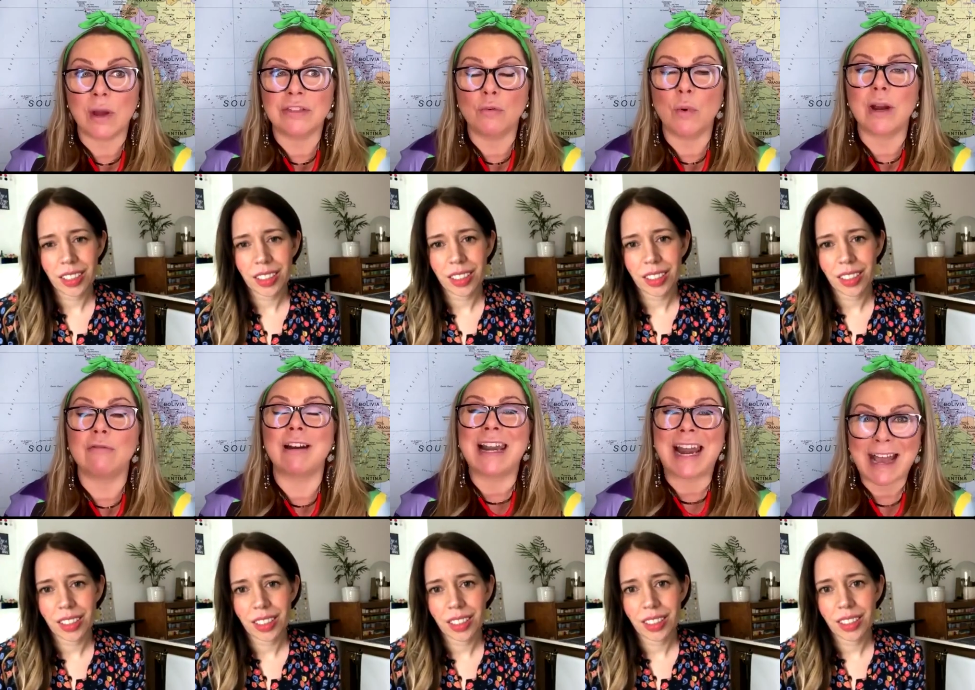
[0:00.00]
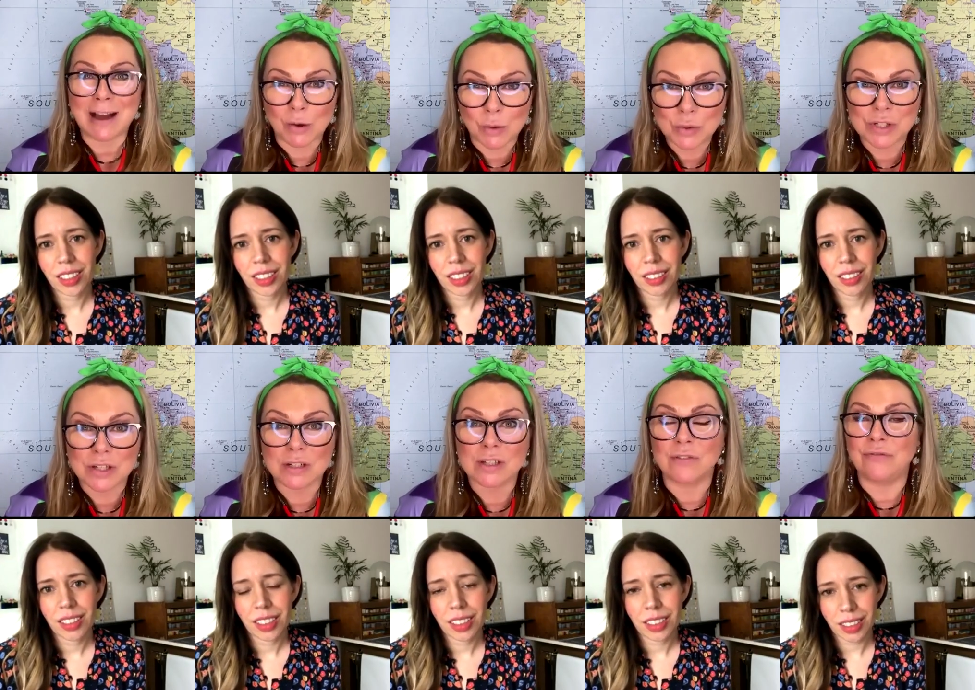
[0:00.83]
Speaker 1: whether we're allowed
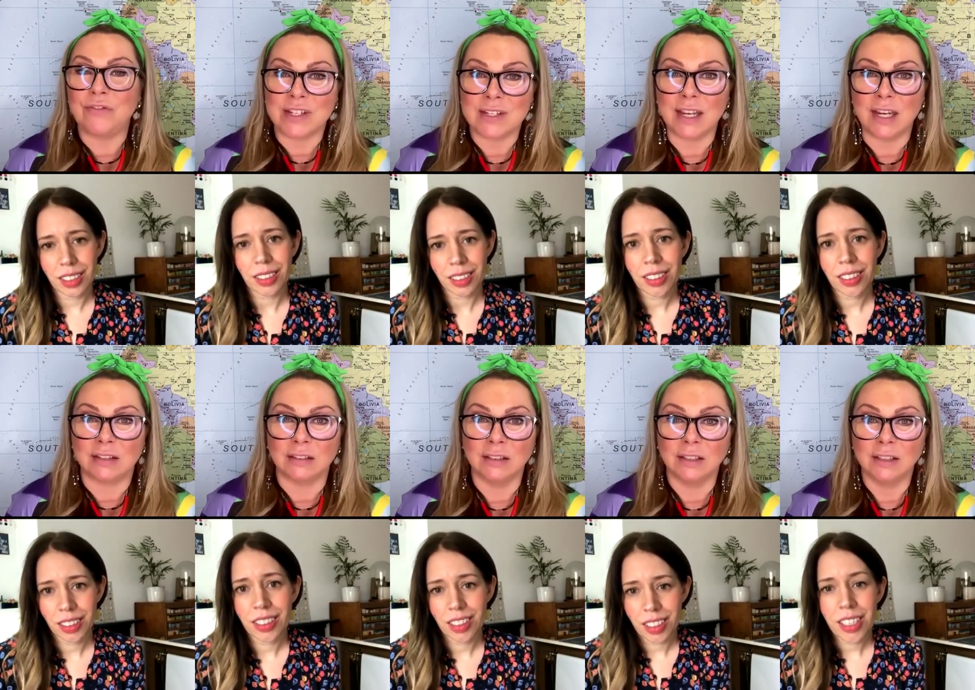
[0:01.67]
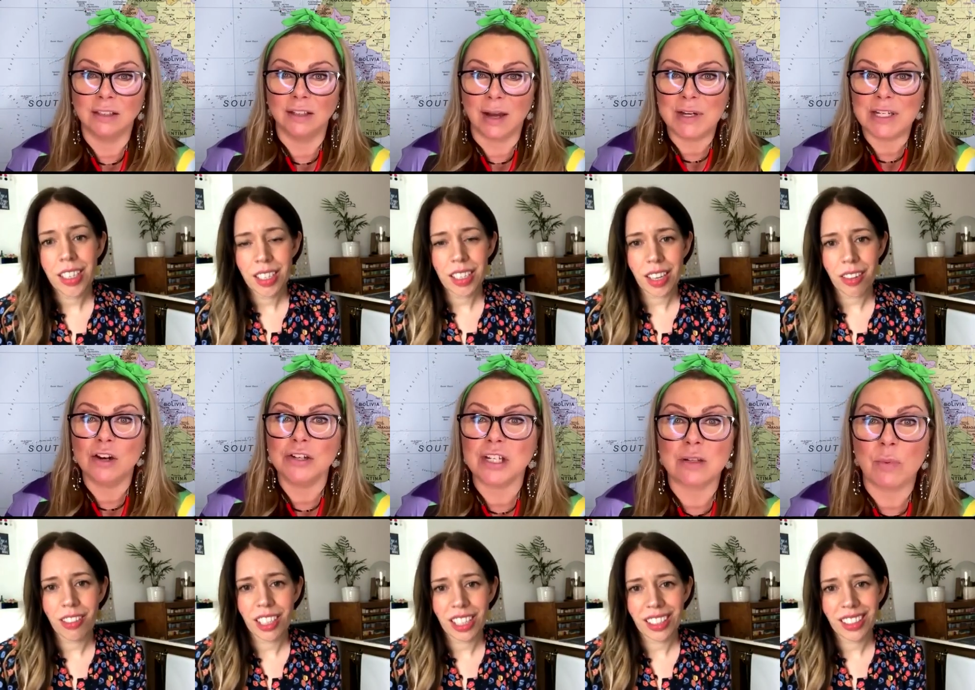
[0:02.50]
to fit mm-hmm. in I mean, yeah. it's
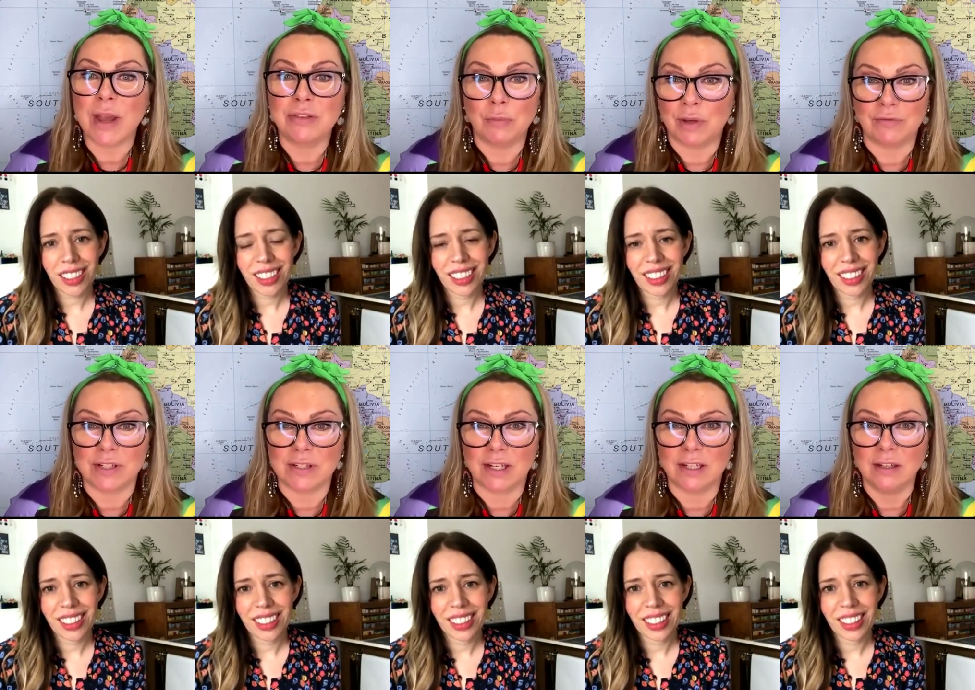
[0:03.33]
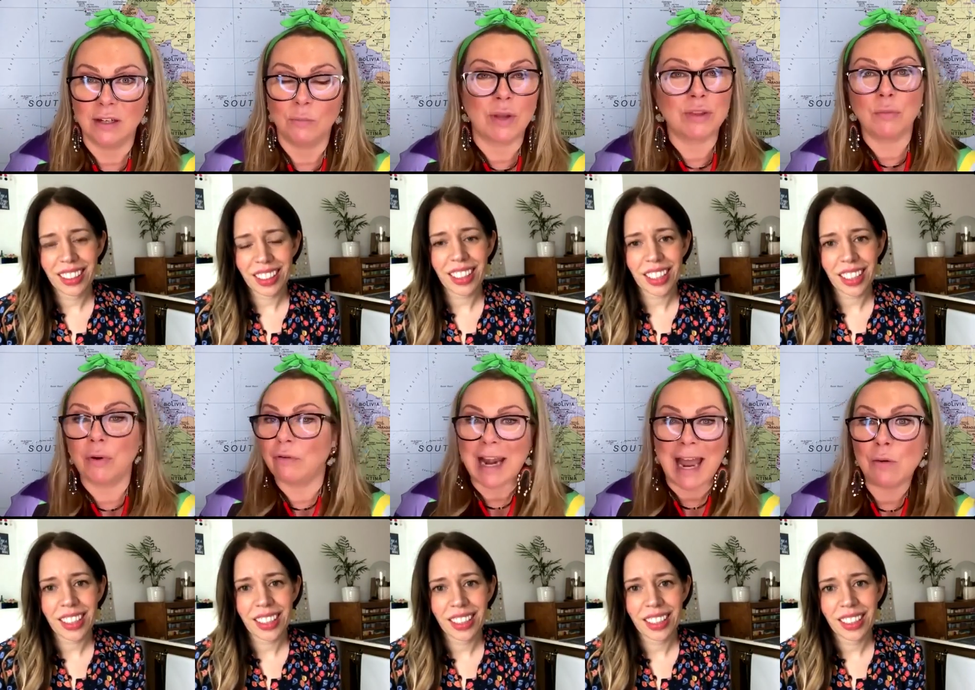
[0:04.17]
not just whether we fit in, whether
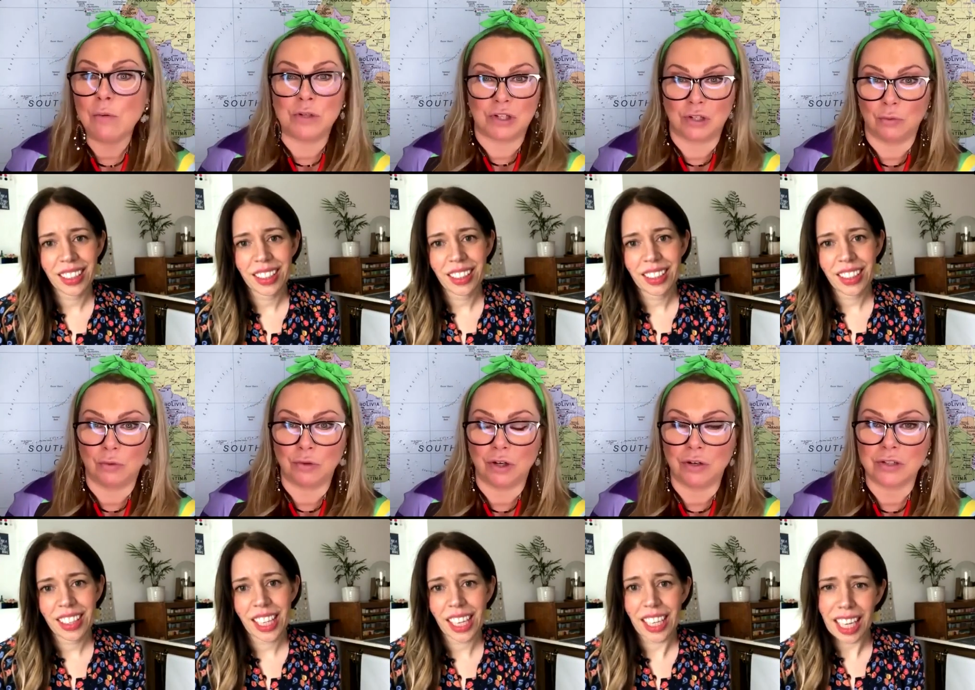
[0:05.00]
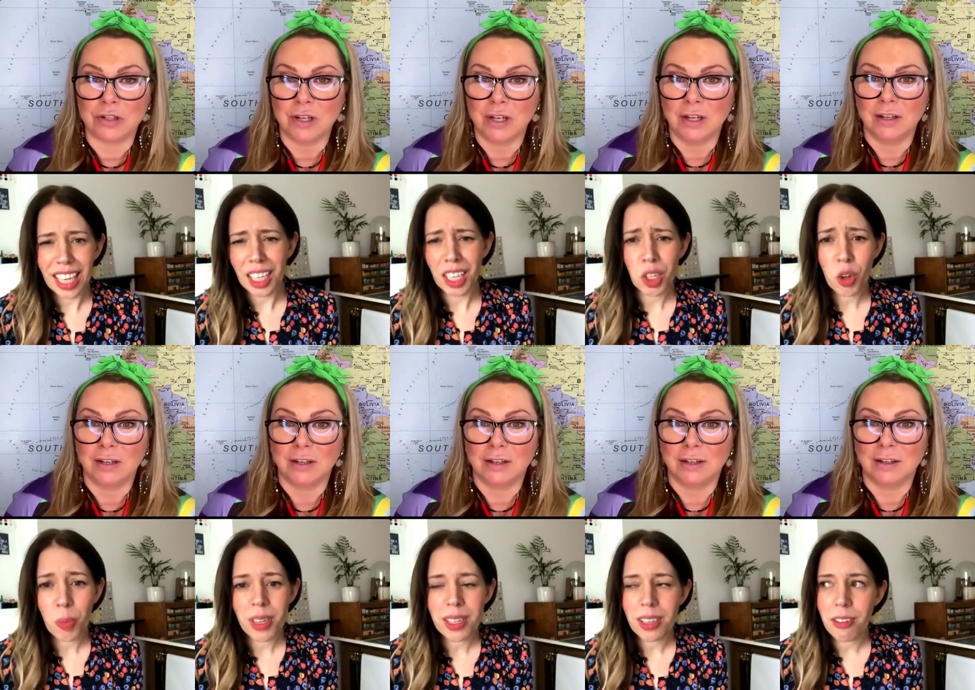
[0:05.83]
we're allowed to or yeah. not.
Speaker 2: Yeah, kind of call
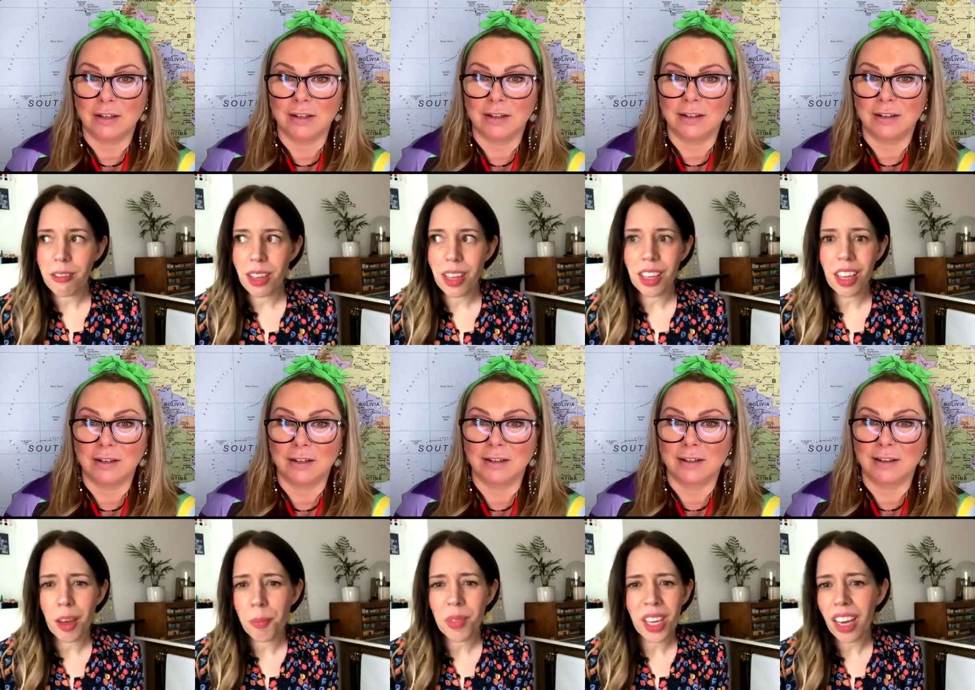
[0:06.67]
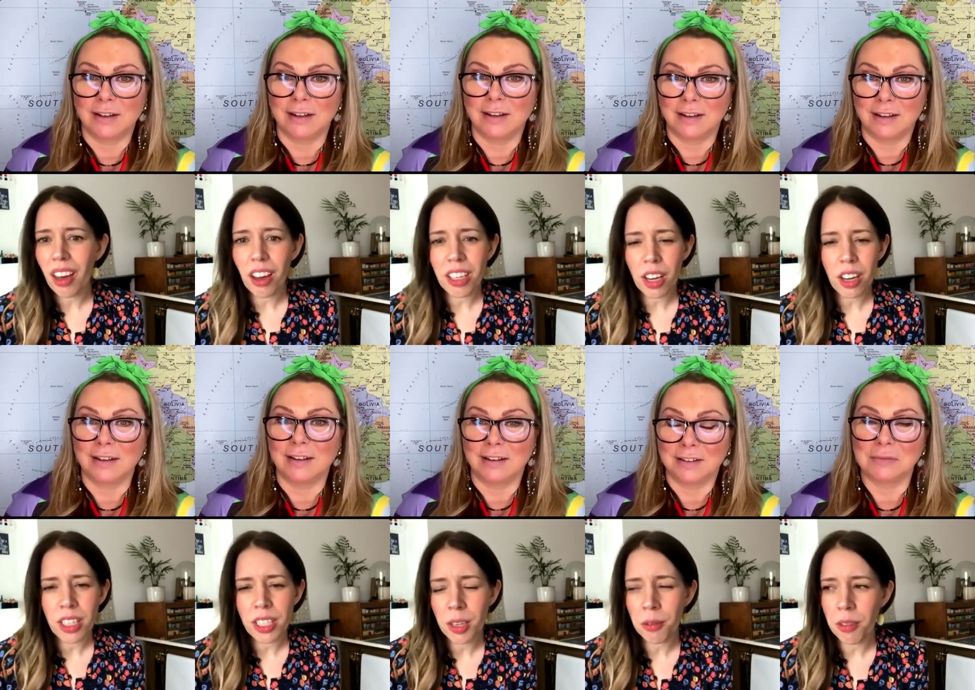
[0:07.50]
myself that. Um, yeah, I, I
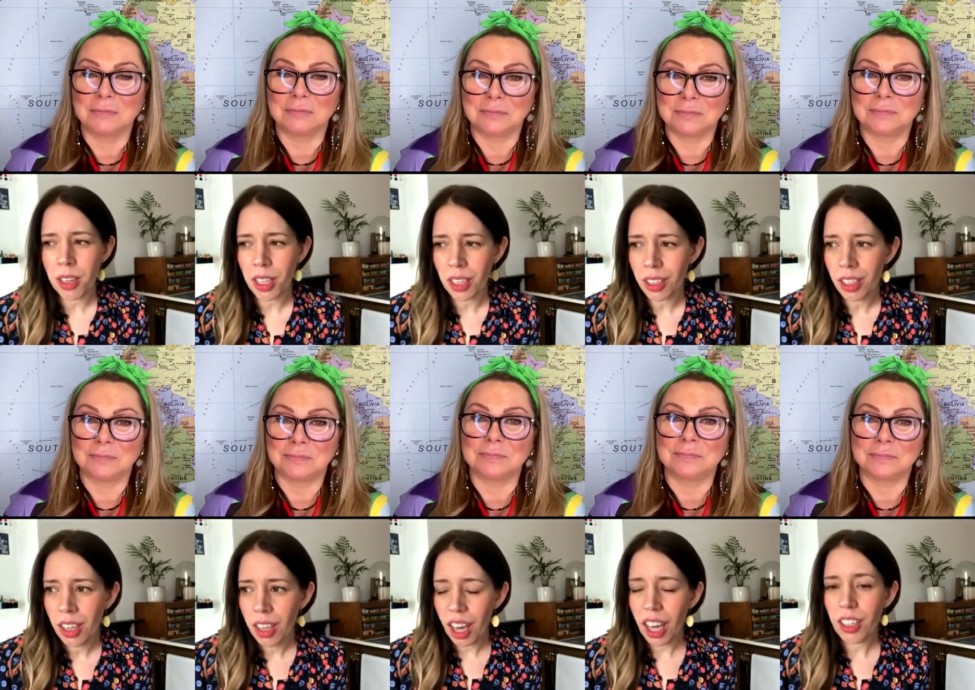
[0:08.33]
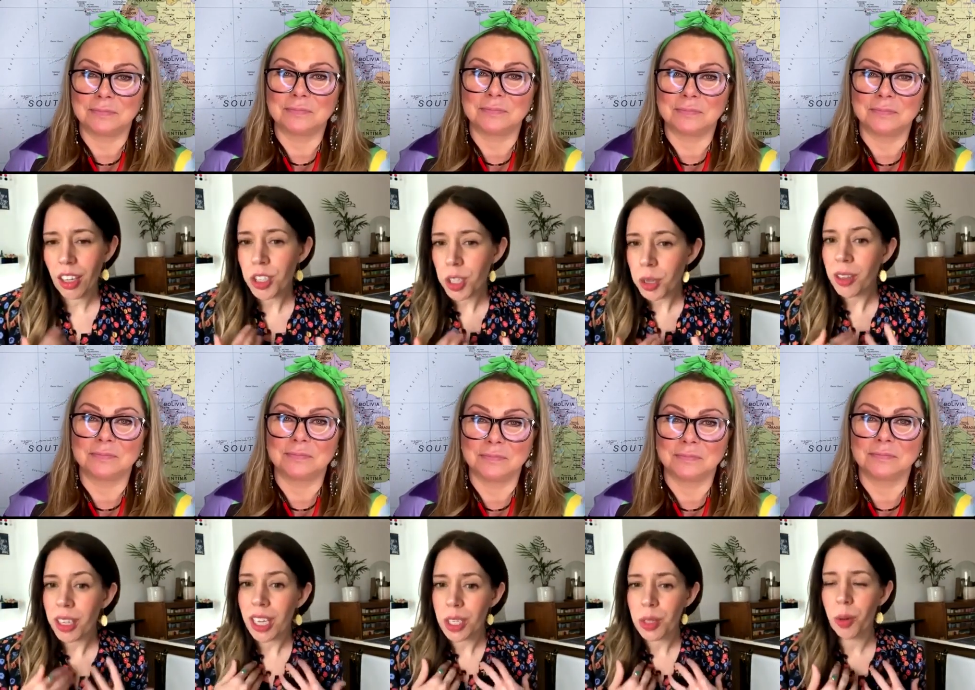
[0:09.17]
don't think, and I do
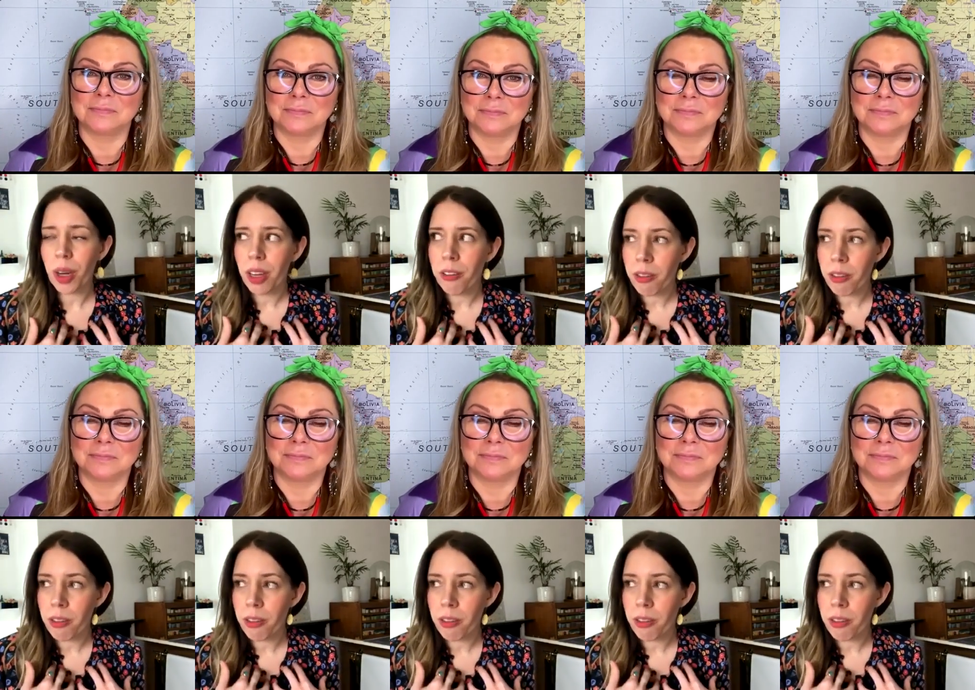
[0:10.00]
think it's quite